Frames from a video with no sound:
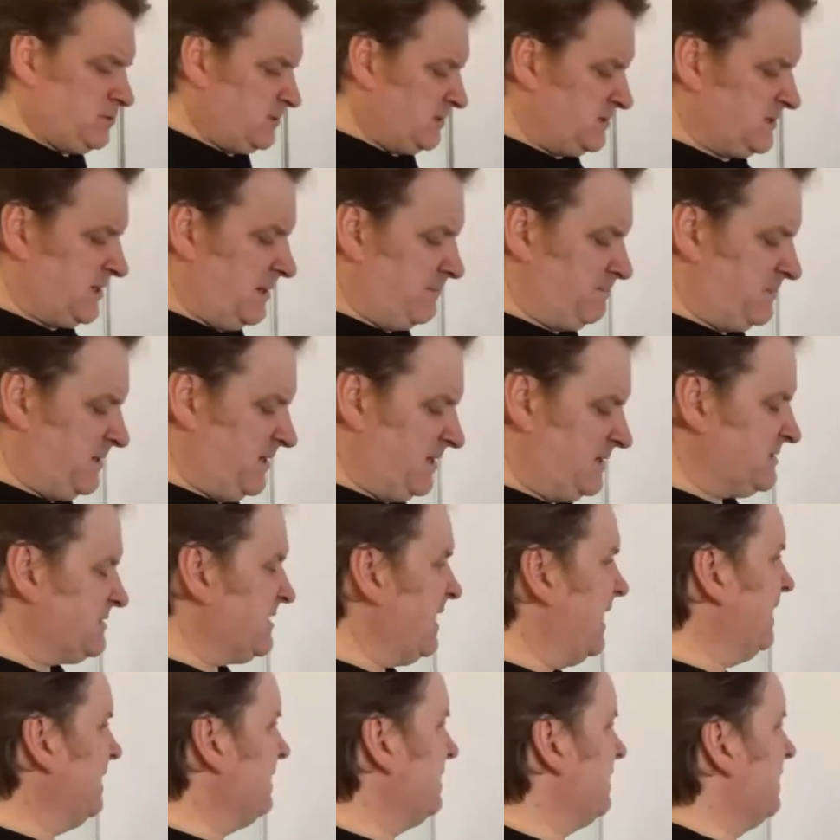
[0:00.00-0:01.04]

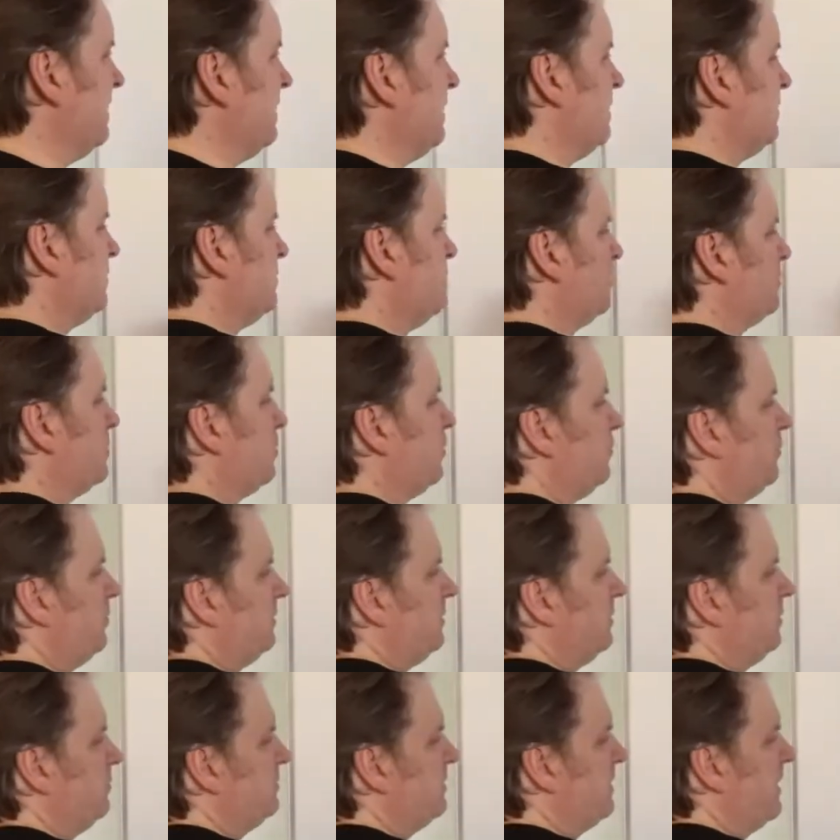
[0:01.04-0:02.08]

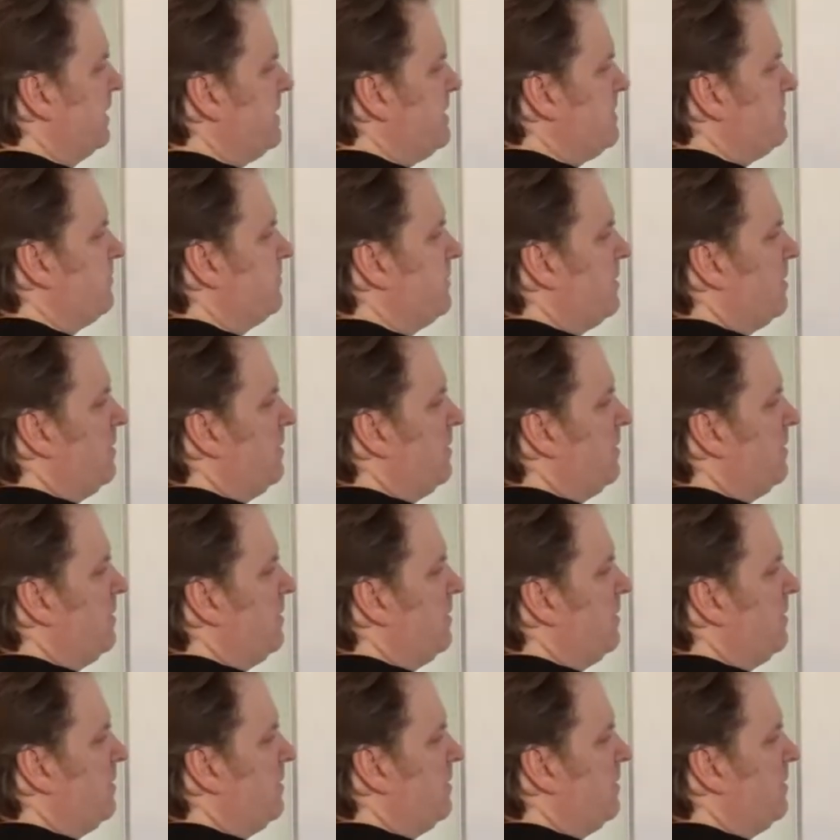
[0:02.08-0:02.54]
septictank.co.uk.